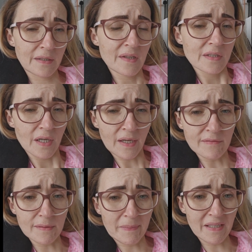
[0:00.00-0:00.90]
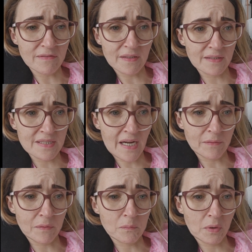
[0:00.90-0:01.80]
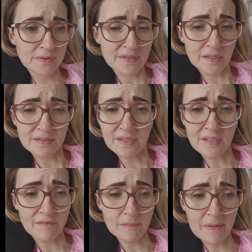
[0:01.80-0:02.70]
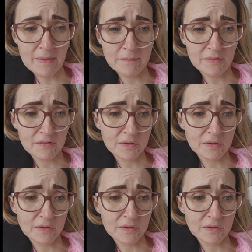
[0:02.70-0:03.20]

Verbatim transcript: gave him the benefit of the doubt on Wednesday because I'd never met him before